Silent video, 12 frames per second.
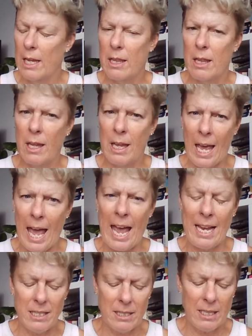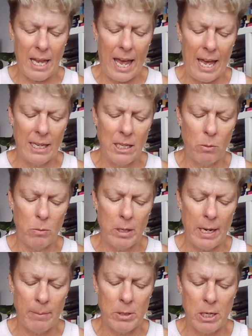the gas, and it would
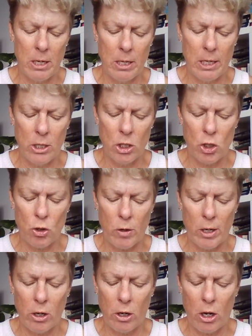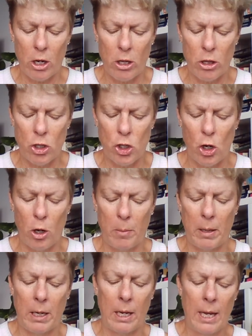absolutely destroy not only the
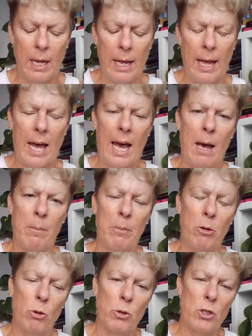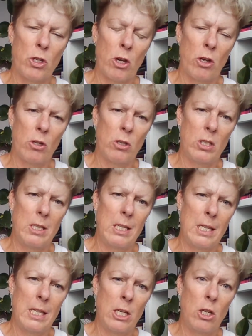German Um, but also
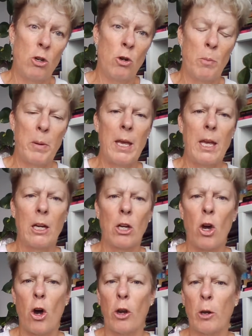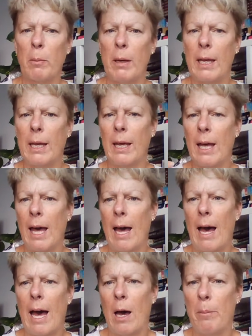the European economy,
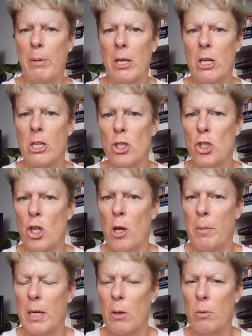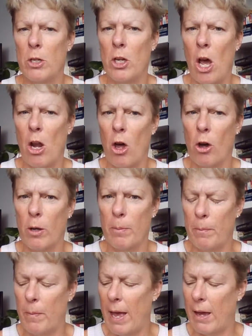uh, because Germany would no longer
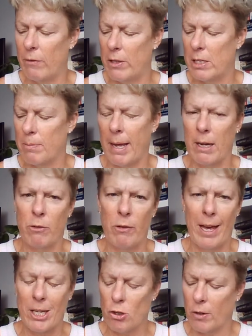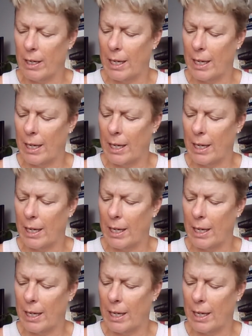have its manufacturing